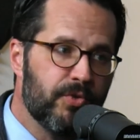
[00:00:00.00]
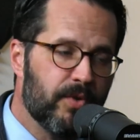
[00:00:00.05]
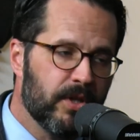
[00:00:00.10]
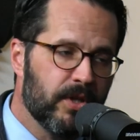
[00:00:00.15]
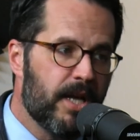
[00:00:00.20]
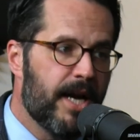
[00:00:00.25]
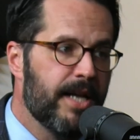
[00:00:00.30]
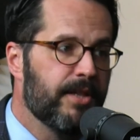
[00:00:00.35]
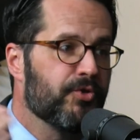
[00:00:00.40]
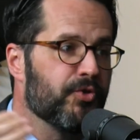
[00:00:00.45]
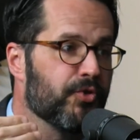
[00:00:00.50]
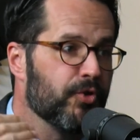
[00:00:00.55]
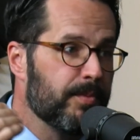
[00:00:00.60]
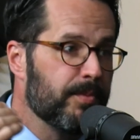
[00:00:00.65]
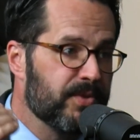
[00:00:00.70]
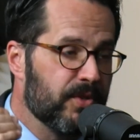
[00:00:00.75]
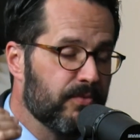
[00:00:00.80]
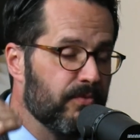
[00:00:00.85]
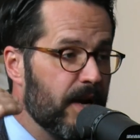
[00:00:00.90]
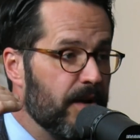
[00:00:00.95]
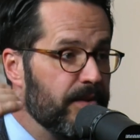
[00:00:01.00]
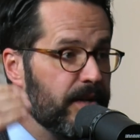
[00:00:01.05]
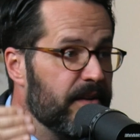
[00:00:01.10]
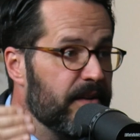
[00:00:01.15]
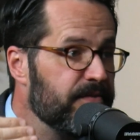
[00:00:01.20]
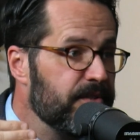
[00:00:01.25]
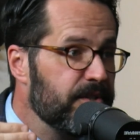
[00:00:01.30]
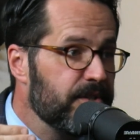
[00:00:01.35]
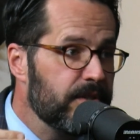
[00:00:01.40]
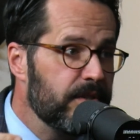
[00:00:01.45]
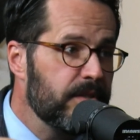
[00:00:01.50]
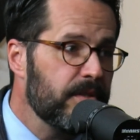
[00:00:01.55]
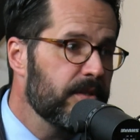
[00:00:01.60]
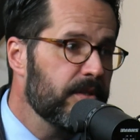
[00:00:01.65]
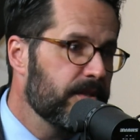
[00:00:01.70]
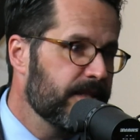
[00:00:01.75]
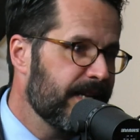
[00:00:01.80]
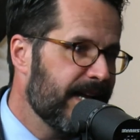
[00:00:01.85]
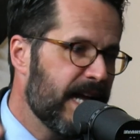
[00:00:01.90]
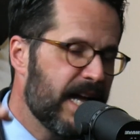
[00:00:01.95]
to align troops around that
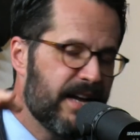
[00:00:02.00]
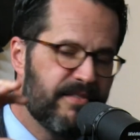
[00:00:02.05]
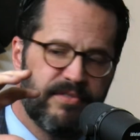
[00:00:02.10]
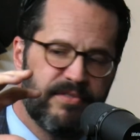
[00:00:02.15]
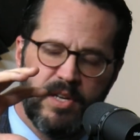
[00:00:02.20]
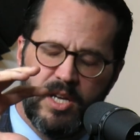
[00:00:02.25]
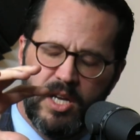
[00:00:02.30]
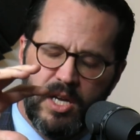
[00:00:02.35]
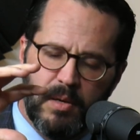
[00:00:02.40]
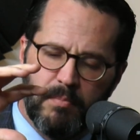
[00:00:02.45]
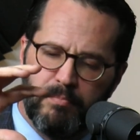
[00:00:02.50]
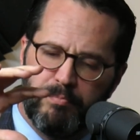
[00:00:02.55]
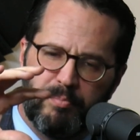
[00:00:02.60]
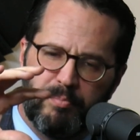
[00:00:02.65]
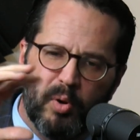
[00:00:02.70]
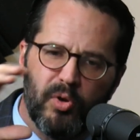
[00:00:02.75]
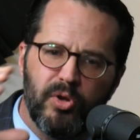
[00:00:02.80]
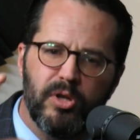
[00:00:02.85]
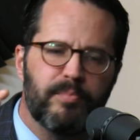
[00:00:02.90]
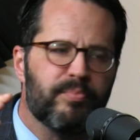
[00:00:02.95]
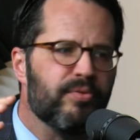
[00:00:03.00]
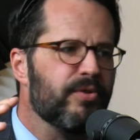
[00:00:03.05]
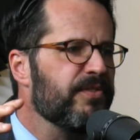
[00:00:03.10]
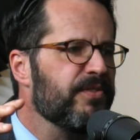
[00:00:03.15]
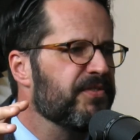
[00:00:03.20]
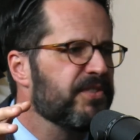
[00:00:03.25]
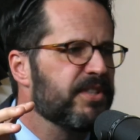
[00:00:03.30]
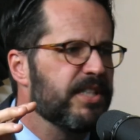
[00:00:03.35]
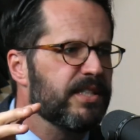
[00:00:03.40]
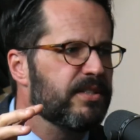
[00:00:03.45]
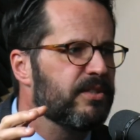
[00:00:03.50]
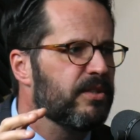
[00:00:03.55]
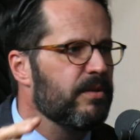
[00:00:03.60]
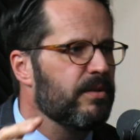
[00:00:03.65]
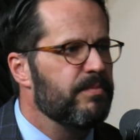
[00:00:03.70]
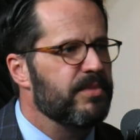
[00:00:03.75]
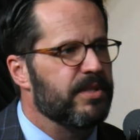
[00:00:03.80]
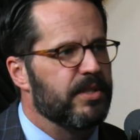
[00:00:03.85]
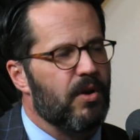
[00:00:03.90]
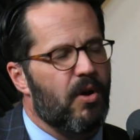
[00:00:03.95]
vision, to have bulletproof
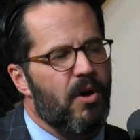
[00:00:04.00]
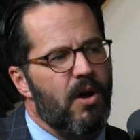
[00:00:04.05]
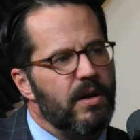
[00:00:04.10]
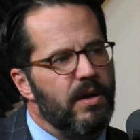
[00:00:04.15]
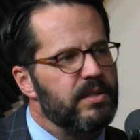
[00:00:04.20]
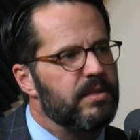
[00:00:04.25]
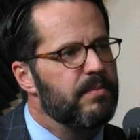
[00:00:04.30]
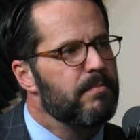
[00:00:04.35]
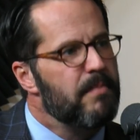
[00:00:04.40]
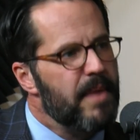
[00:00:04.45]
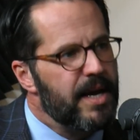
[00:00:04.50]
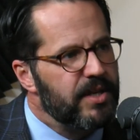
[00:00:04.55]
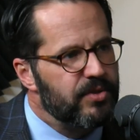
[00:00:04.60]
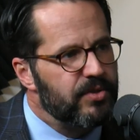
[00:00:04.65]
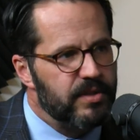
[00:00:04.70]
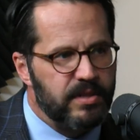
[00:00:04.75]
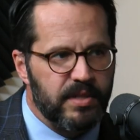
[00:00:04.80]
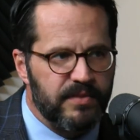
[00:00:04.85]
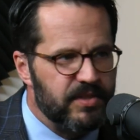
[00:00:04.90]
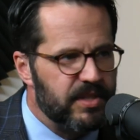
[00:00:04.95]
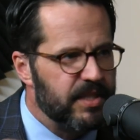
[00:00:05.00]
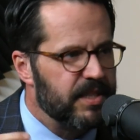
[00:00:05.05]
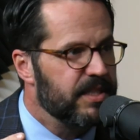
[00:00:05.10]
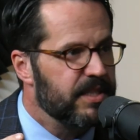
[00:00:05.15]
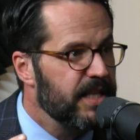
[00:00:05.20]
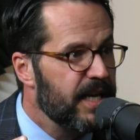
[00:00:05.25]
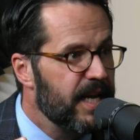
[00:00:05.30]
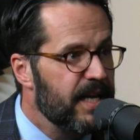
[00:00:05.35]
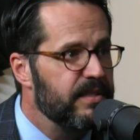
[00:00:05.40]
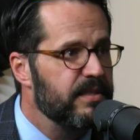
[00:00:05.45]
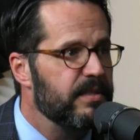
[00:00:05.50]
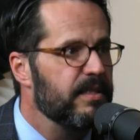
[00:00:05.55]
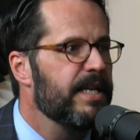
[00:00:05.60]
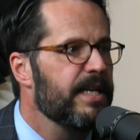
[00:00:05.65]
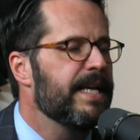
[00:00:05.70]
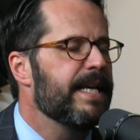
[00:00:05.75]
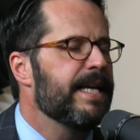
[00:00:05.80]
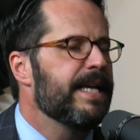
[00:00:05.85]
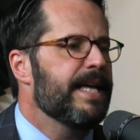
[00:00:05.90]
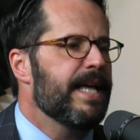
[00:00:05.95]
systems and awesome metrics of success,
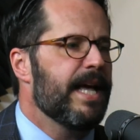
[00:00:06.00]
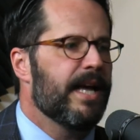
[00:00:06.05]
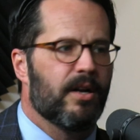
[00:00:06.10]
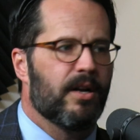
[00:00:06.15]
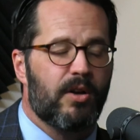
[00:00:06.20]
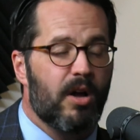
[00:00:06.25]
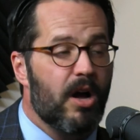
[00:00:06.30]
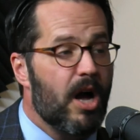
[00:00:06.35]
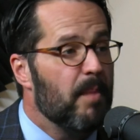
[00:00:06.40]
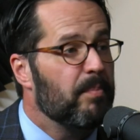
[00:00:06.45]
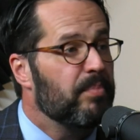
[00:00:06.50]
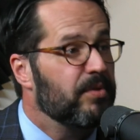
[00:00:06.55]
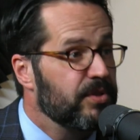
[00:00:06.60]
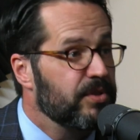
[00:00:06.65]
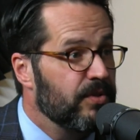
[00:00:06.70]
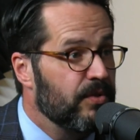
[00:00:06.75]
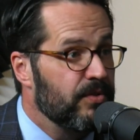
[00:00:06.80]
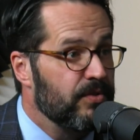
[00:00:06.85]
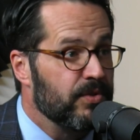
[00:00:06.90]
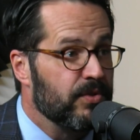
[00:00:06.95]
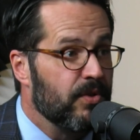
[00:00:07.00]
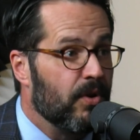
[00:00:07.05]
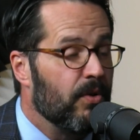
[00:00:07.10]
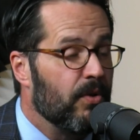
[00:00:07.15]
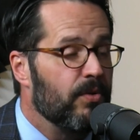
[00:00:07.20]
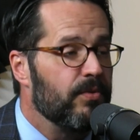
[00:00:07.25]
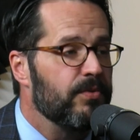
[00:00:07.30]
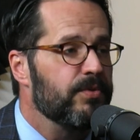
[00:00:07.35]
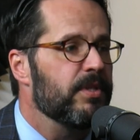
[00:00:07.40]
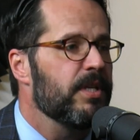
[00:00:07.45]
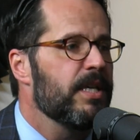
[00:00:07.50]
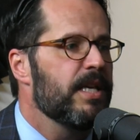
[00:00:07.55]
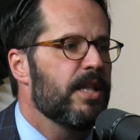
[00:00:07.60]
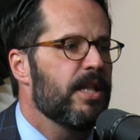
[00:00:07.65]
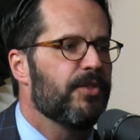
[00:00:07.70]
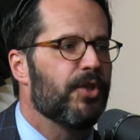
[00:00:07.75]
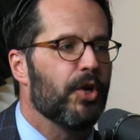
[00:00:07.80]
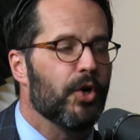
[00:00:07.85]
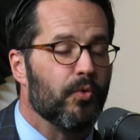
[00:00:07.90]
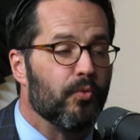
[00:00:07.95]
and accomplish those goals,
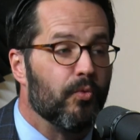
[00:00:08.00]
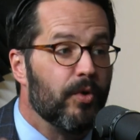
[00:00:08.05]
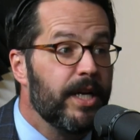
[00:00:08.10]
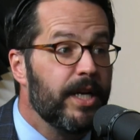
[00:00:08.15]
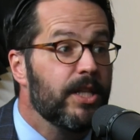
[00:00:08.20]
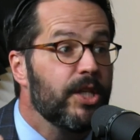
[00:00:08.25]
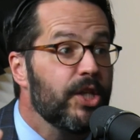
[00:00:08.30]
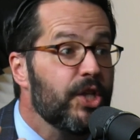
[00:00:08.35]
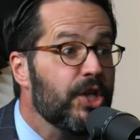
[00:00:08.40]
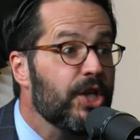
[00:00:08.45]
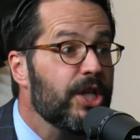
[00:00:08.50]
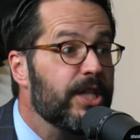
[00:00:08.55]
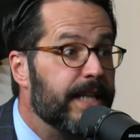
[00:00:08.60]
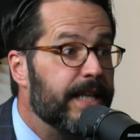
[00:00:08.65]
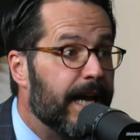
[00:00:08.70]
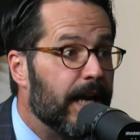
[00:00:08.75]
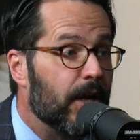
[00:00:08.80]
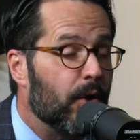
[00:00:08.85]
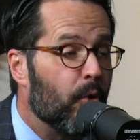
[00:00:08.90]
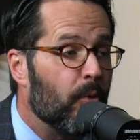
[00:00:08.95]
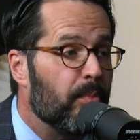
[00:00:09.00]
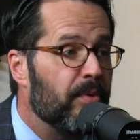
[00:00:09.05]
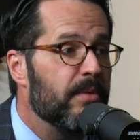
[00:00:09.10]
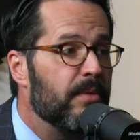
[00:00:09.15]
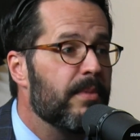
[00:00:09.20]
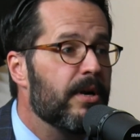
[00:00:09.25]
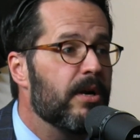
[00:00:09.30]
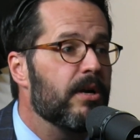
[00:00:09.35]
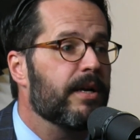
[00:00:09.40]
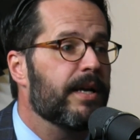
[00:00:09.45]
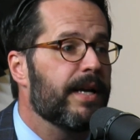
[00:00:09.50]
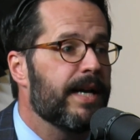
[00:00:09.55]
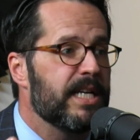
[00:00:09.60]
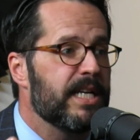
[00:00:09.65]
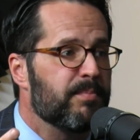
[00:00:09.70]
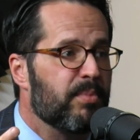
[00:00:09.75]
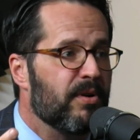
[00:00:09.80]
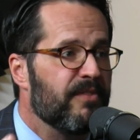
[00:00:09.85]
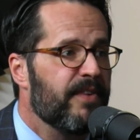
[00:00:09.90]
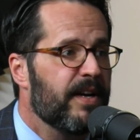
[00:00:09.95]
they're really good at that. Corporate right. America
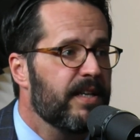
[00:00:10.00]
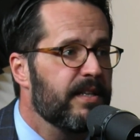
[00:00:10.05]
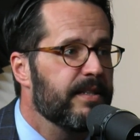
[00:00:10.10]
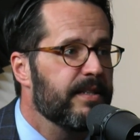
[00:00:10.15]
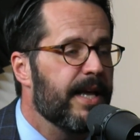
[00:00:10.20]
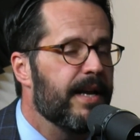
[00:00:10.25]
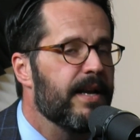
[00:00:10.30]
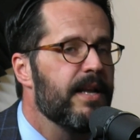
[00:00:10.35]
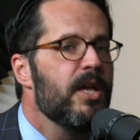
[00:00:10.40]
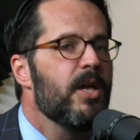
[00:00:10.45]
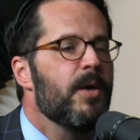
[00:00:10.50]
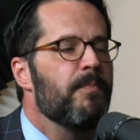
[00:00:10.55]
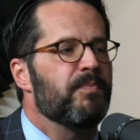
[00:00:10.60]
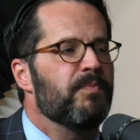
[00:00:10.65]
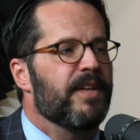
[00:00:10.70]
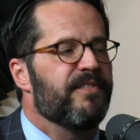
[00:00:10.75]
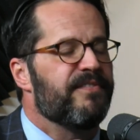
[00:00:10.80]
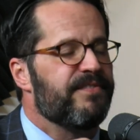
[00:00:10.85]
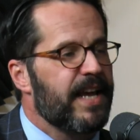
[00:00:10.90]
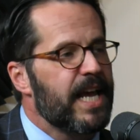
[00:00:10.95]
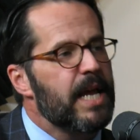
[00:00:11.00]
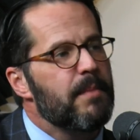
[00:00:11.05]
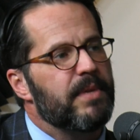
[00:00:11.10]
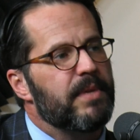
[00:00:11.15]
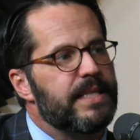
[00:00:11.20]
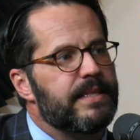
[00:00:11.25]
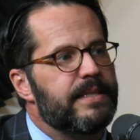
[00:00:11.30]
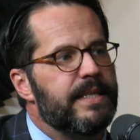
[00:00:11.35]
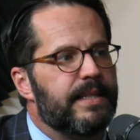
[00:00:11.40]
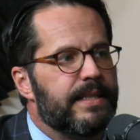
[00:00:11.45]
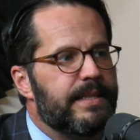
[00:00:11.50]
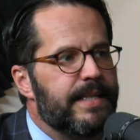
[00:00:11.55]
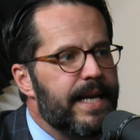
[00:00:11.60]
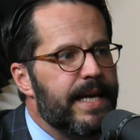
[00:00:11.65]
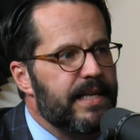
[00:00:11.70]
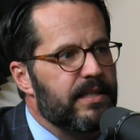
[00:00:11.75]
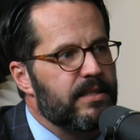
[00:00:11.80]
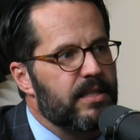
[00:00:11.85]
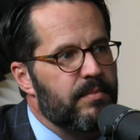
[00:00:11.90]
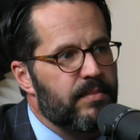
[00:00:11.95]
has perfected that families need to
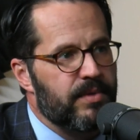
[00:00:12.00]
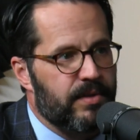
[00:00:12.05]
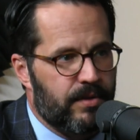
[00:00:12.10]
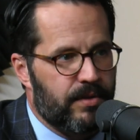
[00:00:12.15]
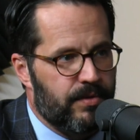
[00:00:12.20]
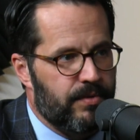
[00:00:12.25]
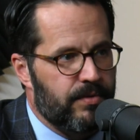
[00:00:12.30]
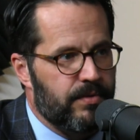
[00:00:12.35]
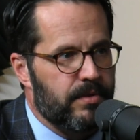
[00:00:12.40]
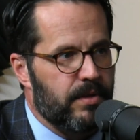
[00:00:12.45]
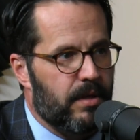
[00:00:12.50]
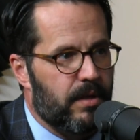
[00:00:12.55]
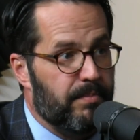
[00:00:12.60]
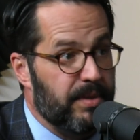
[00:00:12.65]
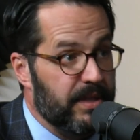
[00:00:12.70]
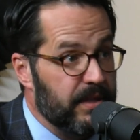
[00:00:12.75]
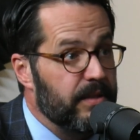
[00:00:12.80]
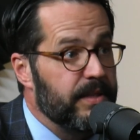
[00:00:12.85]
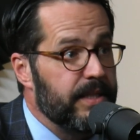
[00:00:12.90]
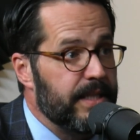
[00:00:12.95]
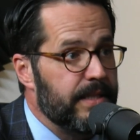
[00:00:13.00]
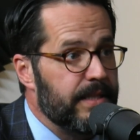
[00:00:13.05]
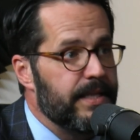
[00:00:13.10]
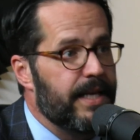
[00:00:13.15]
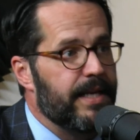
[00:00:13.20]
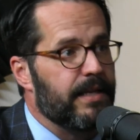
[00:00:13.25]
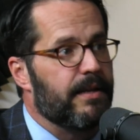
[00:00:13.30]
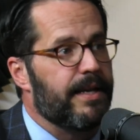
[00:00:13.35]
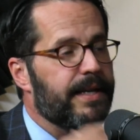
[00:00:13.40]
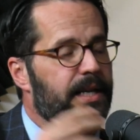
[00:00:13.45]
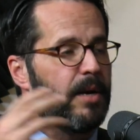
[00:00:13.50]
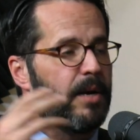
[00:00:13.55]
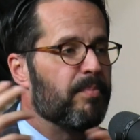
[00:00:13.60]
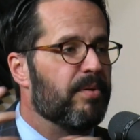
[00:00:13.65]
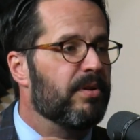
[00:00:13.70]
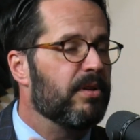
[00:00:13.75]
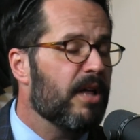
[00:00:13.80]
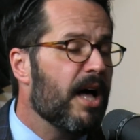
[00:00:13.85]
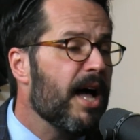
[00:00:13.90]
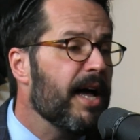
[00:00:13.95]
take some of those abilities and like
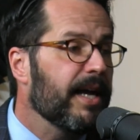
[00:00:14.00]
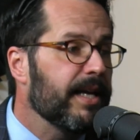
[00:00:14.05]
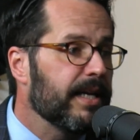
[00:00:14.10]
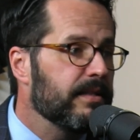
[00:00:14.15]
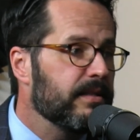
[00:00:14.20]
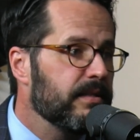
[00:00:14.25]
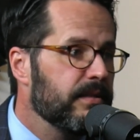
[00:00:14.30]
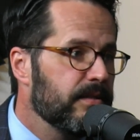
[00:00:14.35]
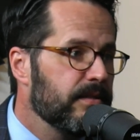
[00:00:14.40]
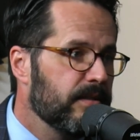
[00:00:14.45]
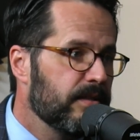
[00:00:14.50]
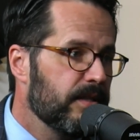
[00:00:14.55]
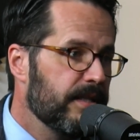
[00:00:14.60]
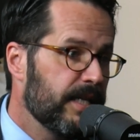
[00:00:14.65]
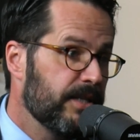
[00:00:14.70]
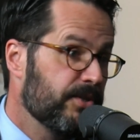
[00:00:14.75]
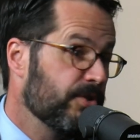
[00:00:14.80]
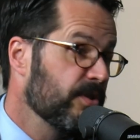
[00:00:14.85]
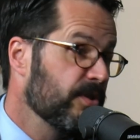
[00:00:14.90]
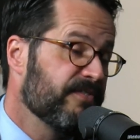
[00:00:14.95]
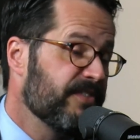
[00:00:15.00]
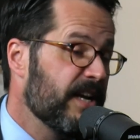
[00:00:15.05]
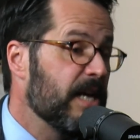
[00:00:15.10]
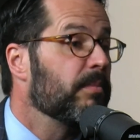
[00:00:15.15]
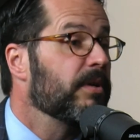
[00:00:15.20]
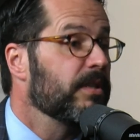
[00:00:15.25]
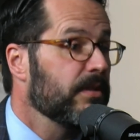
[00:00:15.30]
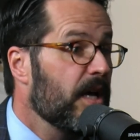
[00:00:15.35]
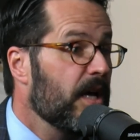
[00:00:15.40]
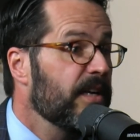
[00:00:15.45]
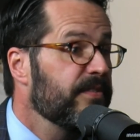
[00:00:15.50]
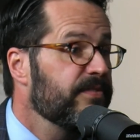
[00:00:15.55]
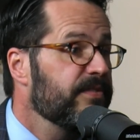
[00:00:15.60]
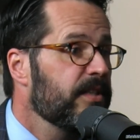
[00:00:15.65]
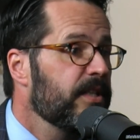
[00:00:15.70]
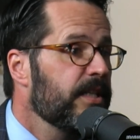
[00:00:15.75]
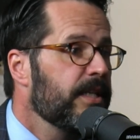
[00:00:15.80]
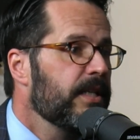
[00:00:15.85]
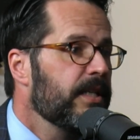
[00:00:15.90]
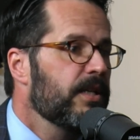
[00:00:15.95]
apply it to the family
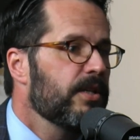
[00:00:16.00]
life.